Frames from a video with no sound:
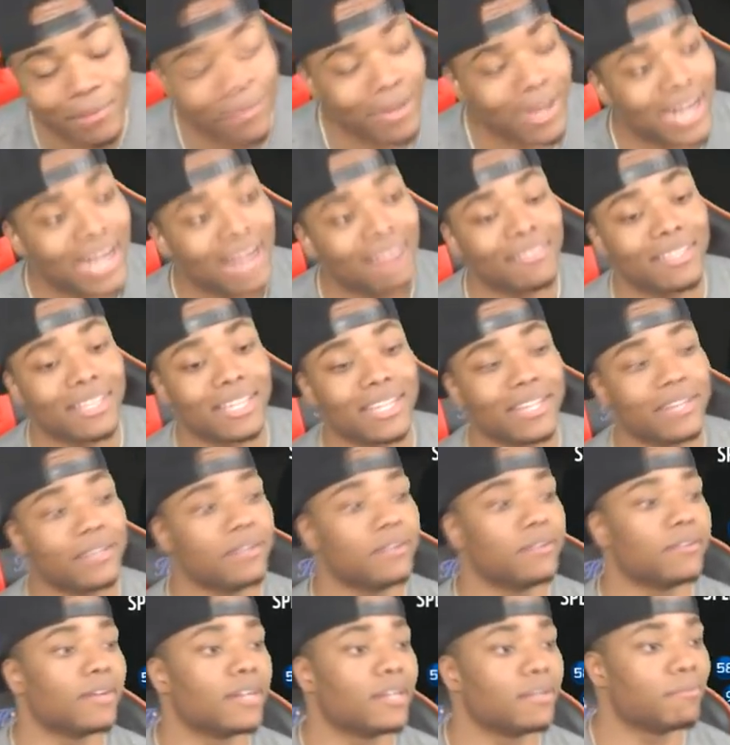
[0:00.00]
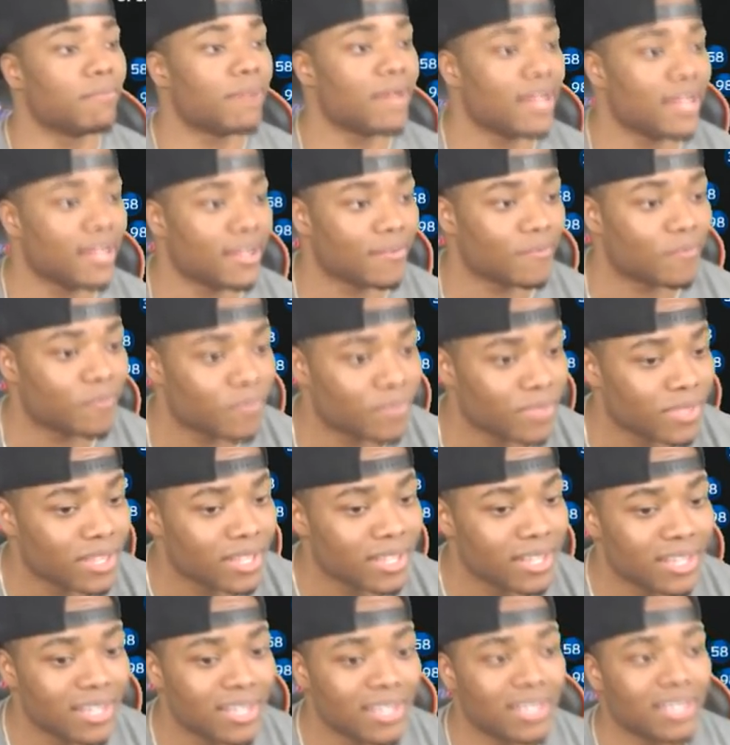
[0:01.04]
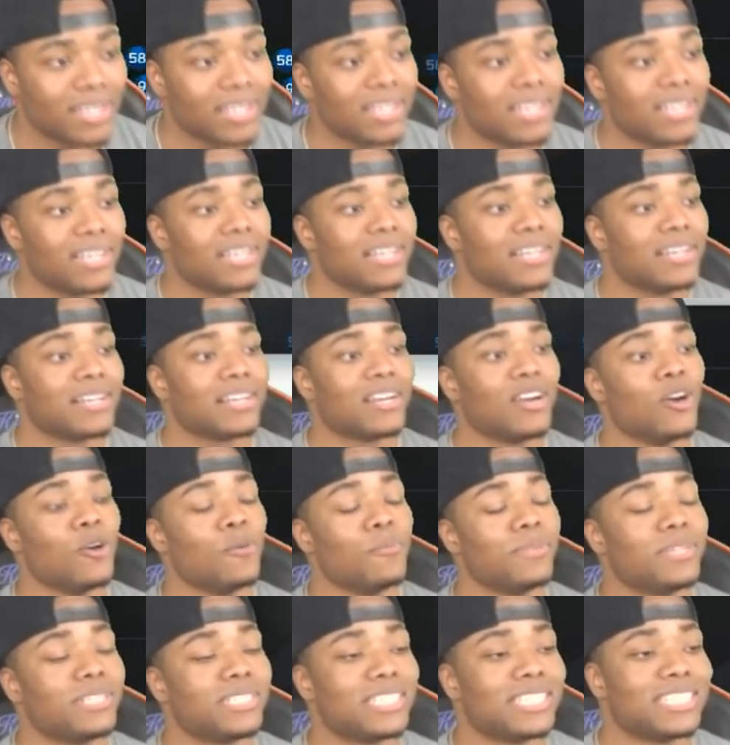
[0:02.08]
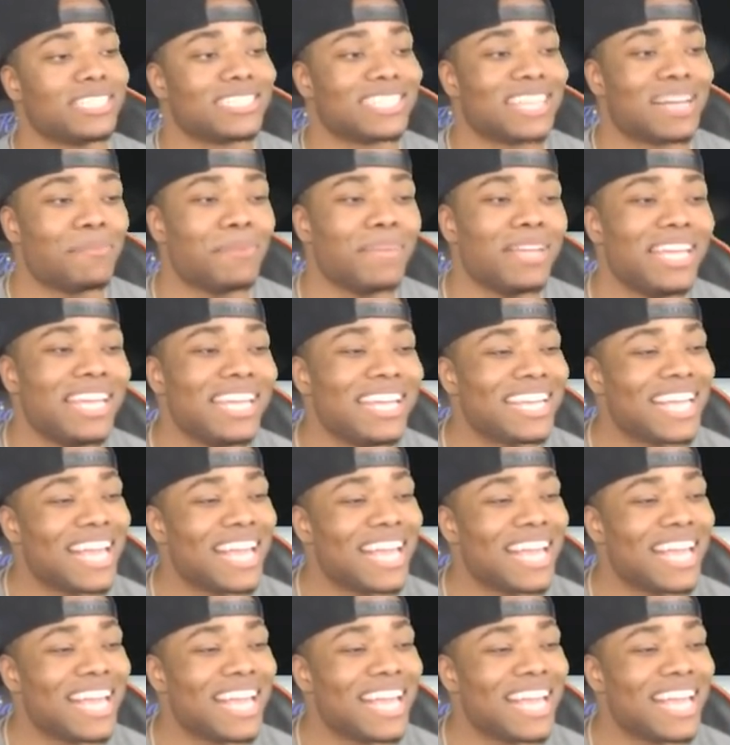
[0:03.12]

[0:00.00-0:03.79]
we might have to get a new running back. Coleman just, I mean, he